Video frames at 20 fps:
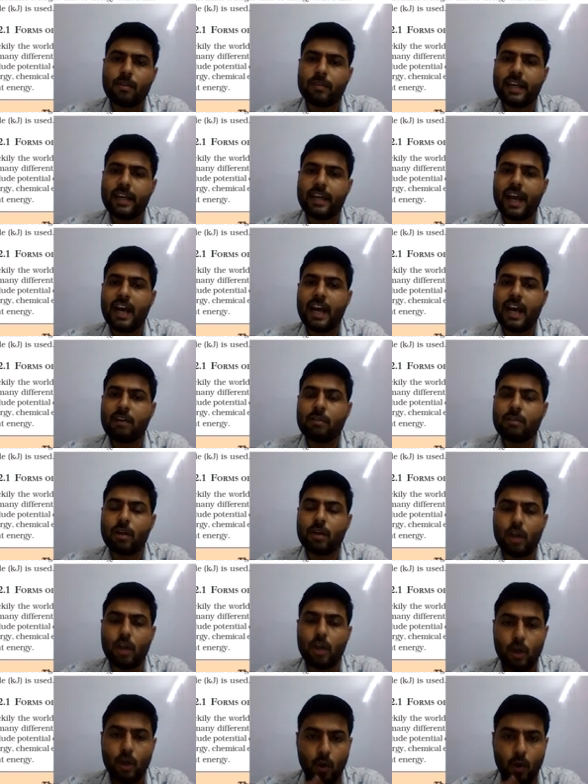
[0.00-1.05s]
We have
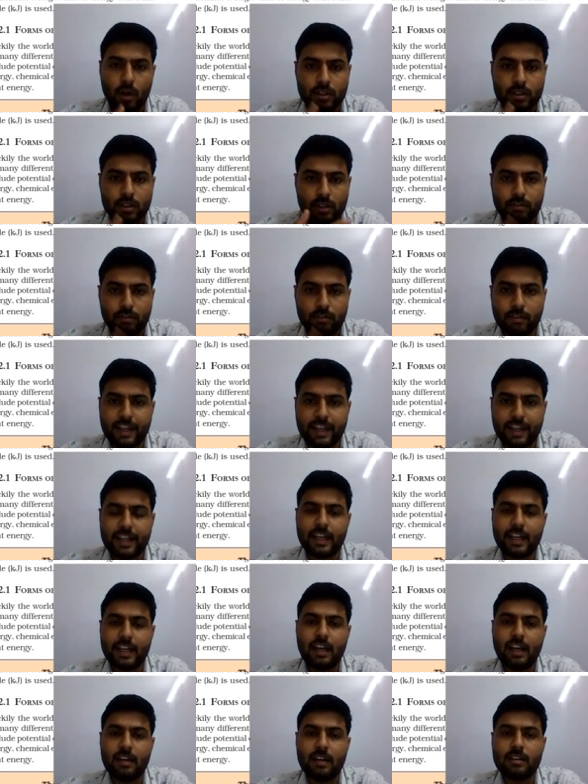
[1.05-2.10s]
lots of
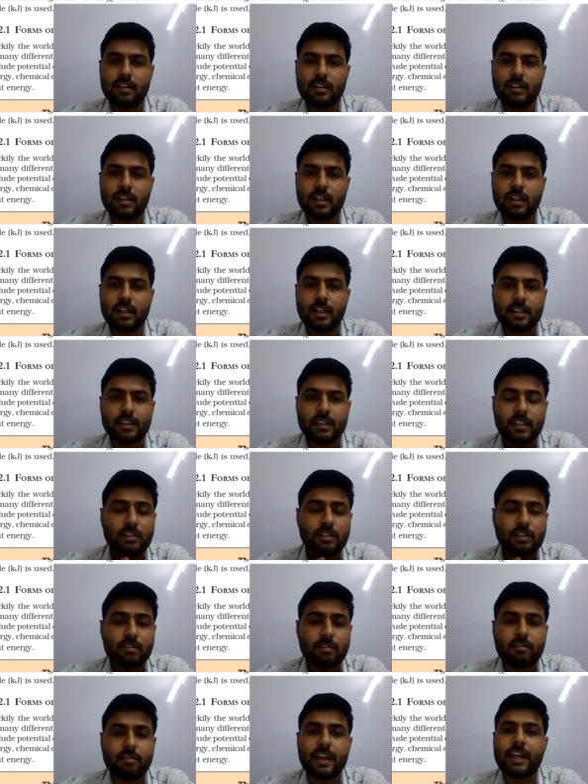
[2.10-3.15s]
vehicle.
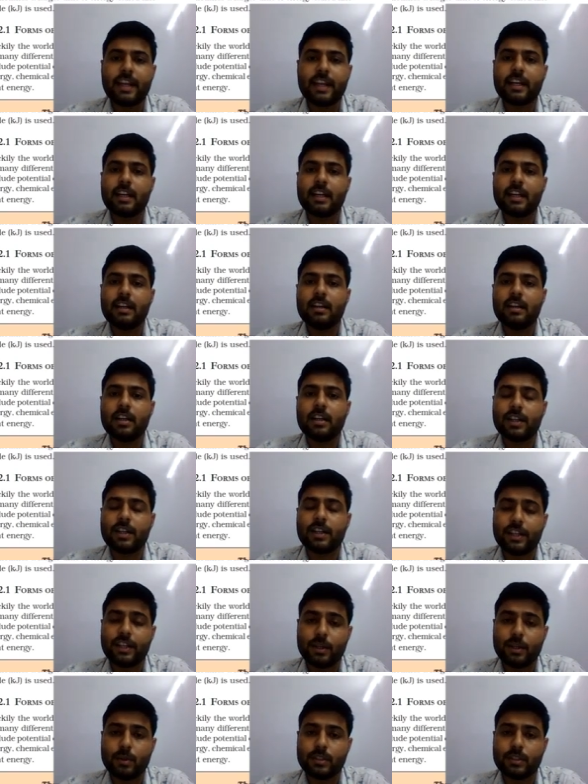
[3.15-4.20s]
This vehicle
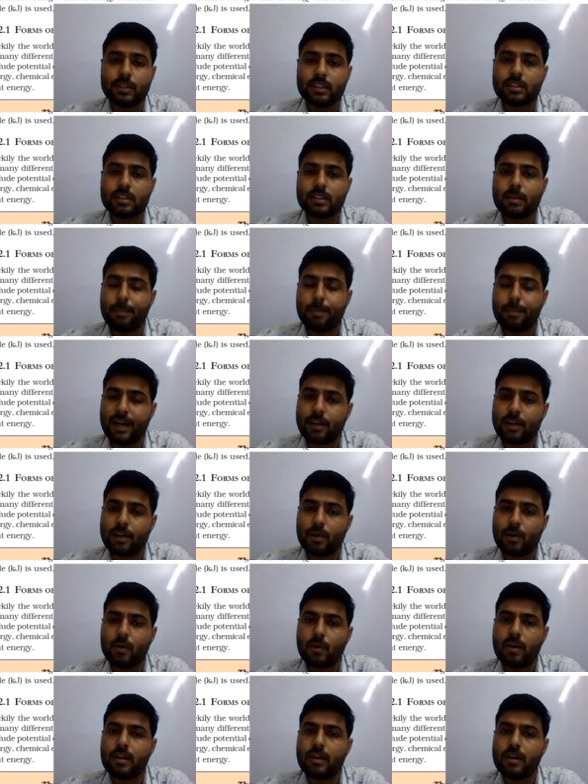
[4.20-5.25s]
uses
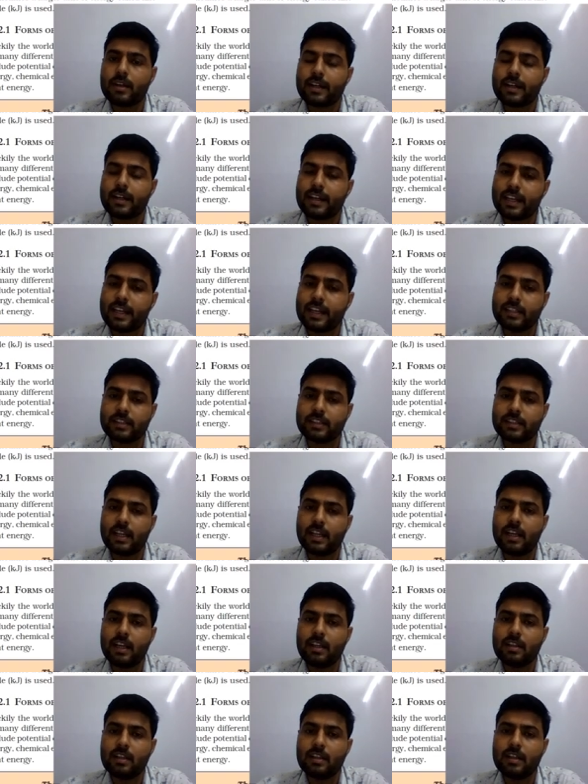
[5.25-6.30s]
petrol,
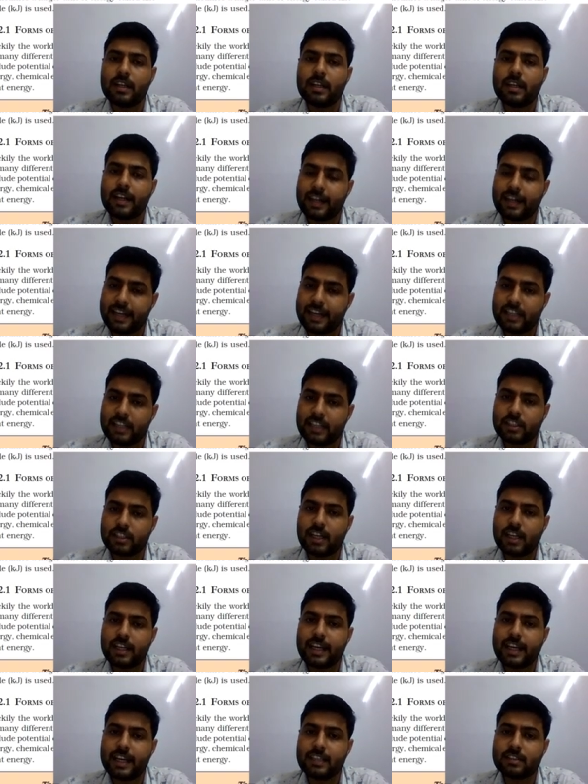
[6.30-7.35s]
diesel,
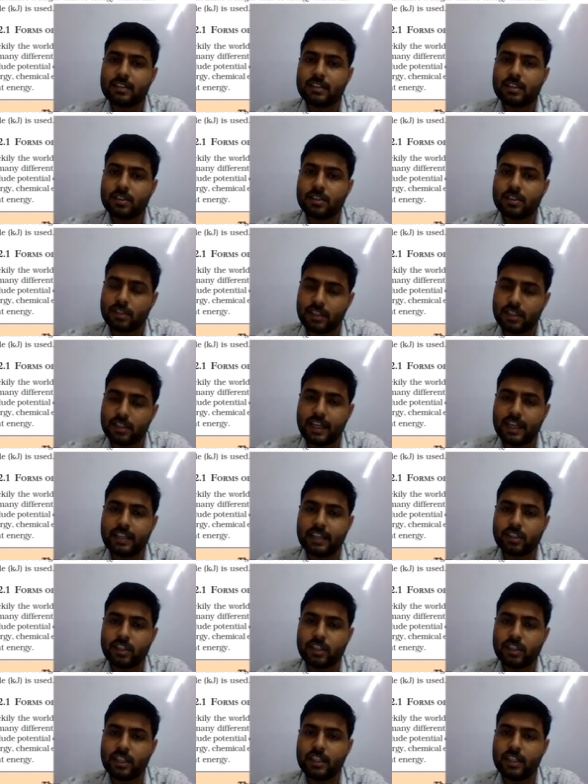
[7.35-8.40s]
natural gas,
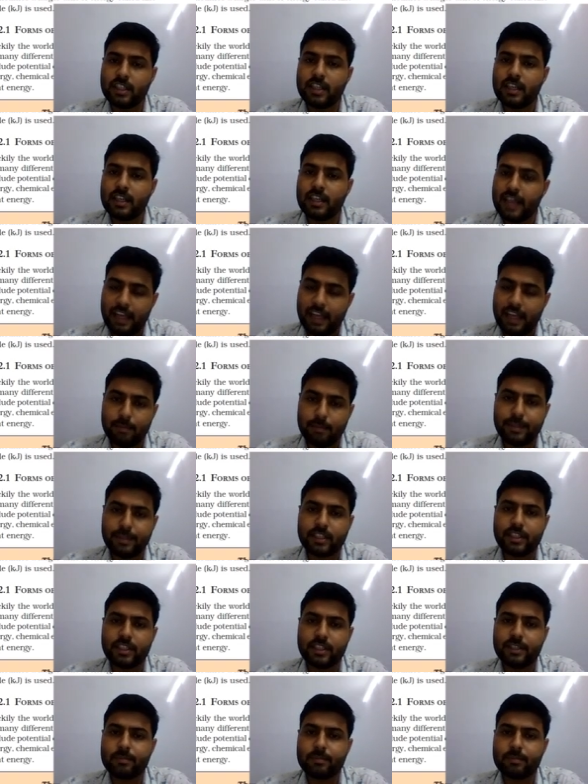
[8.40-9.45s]
CNG,
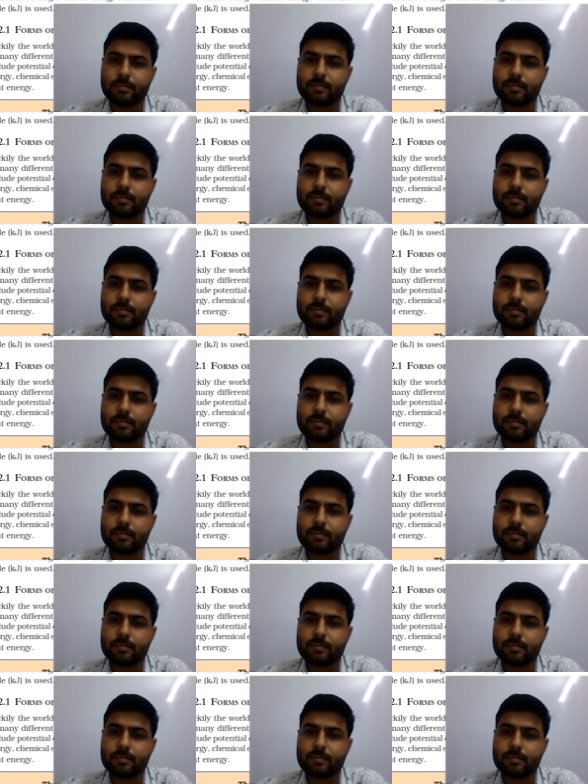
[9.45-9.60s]
LPG.